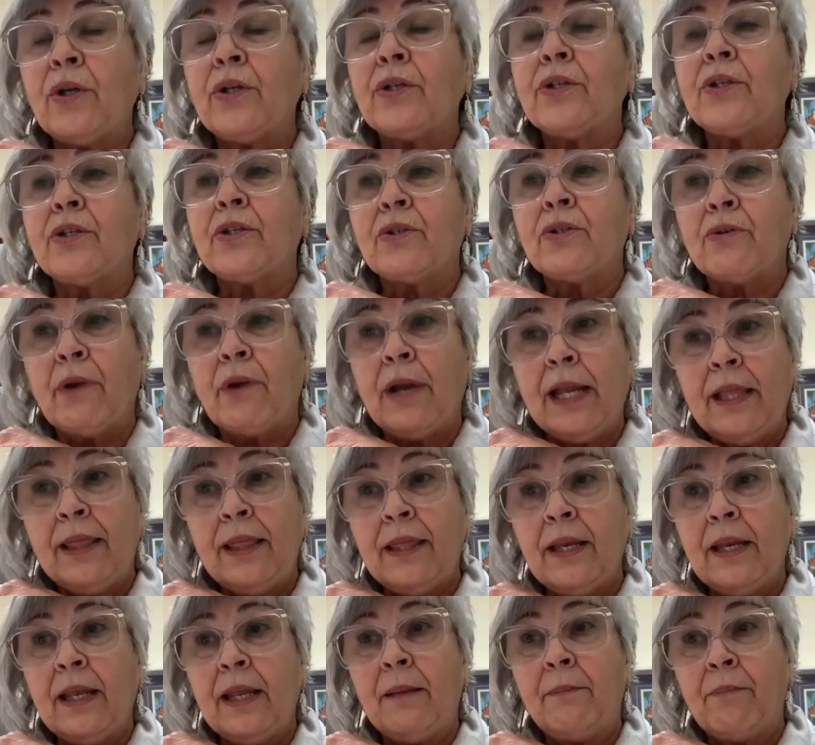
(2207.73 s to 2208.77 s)

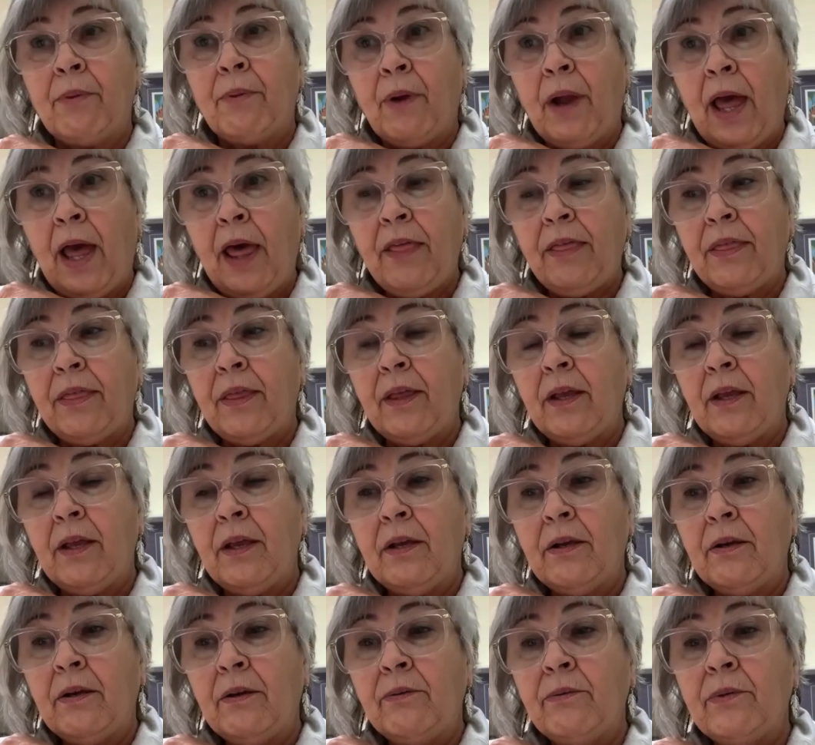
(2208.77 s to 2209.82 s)
strengthening breath,
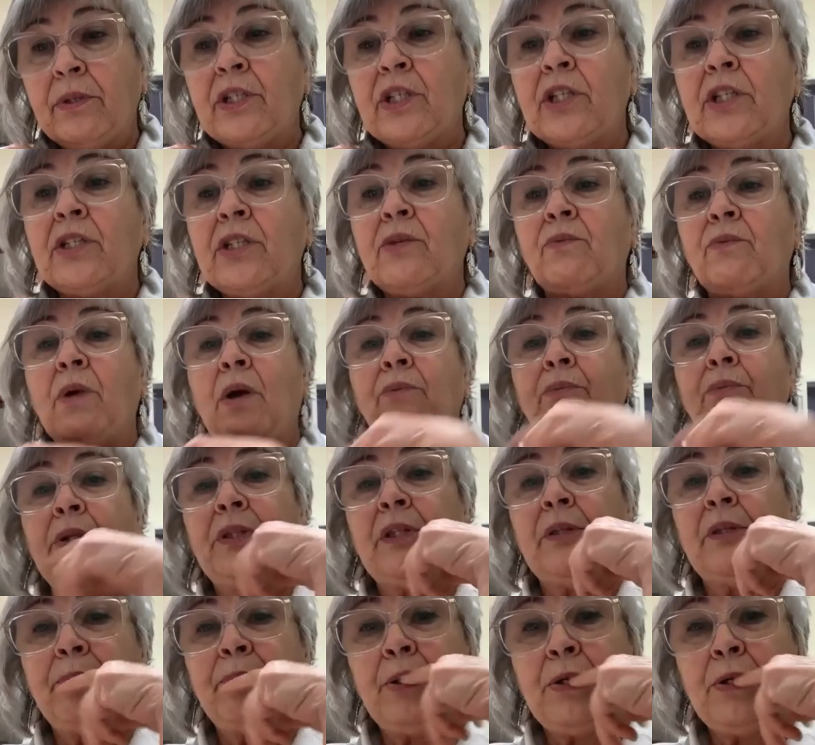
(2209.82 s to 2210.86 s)
which is the one with
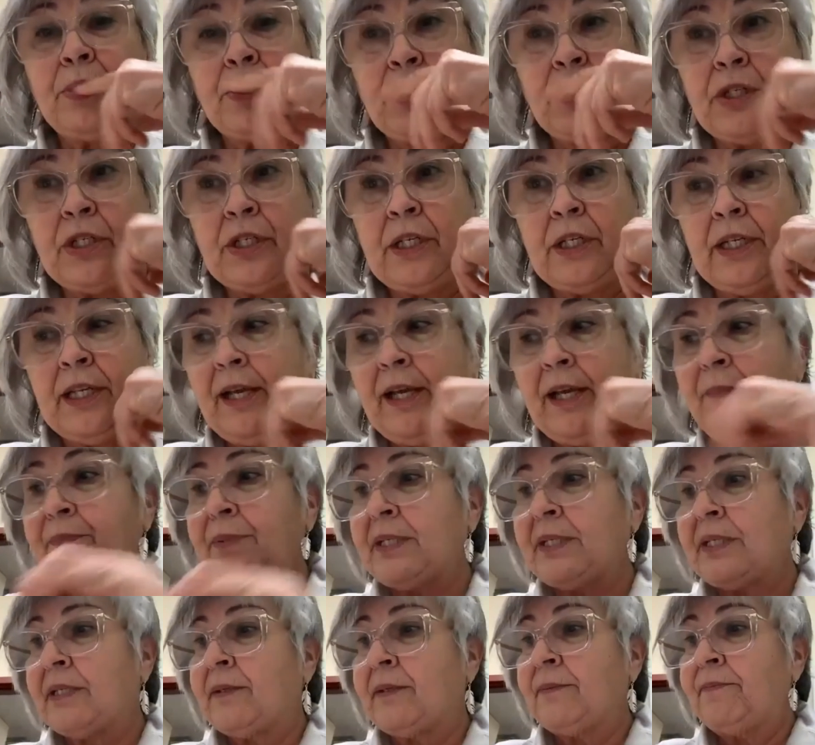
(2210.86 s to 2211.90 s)
the pursed
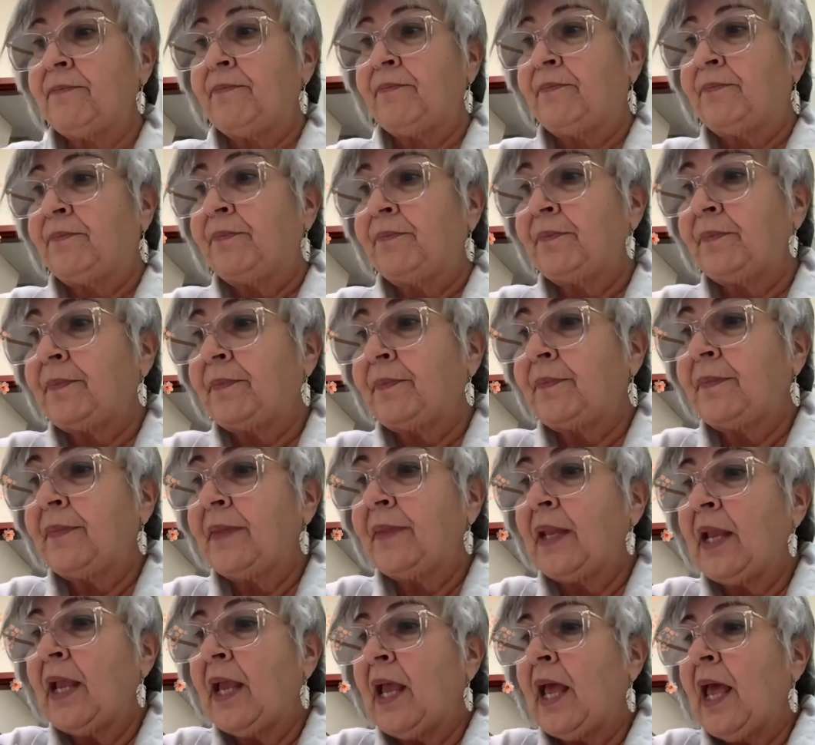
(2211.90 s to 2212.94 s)
lips.
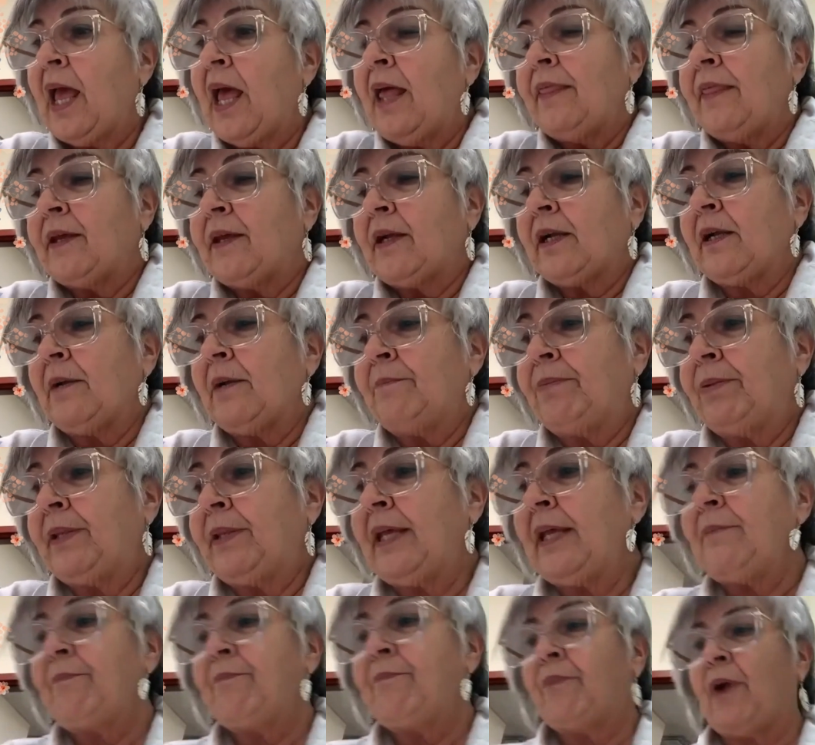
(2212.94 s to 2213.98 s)
The
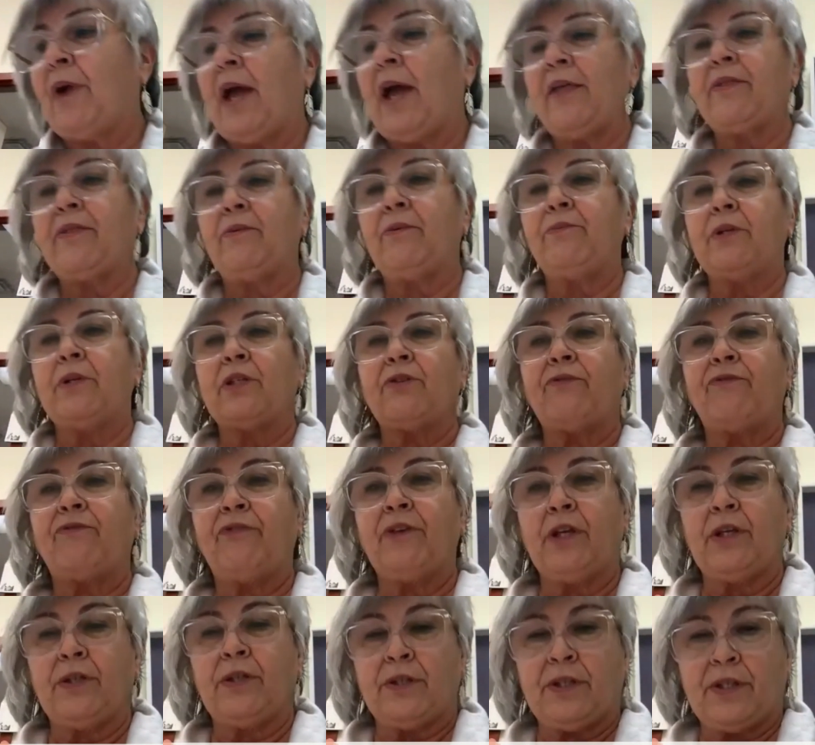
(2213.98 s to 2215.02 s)
complete breath, which
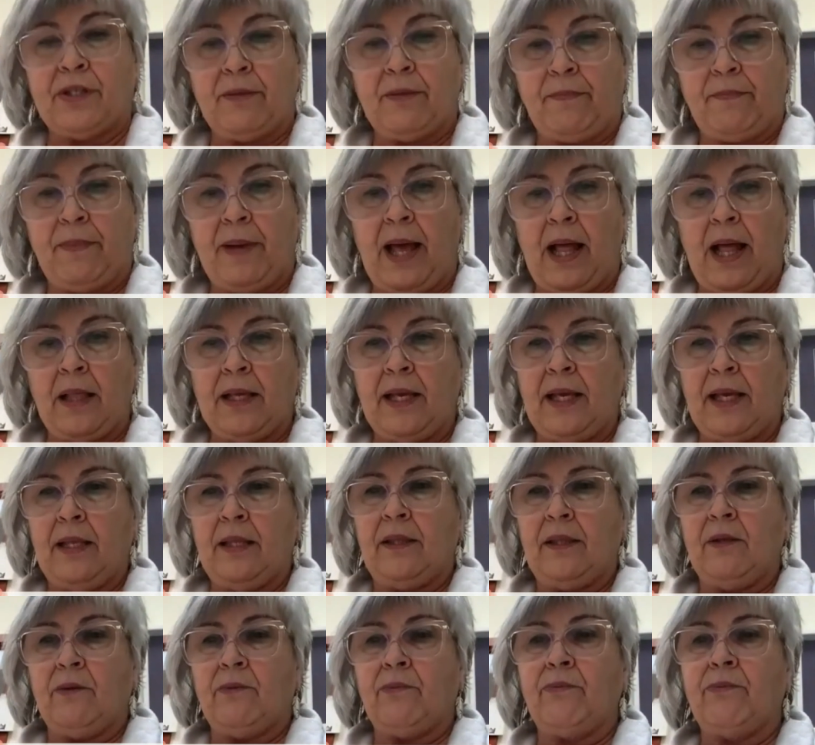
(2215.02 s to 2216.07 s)
fills the belly,
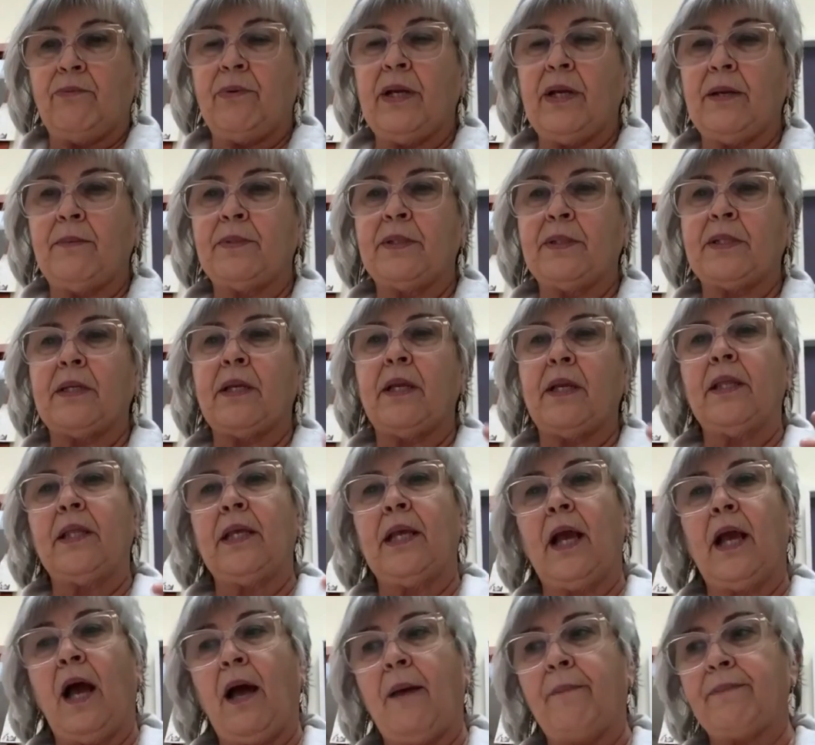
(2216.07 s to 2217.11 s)
the ribs,
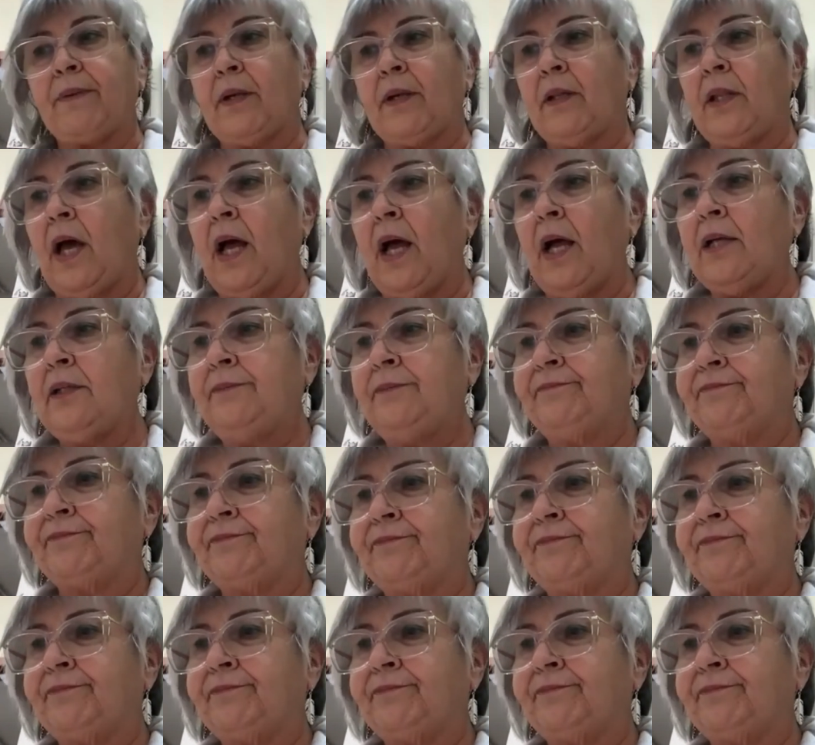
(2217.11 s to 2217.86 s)
the upper lung.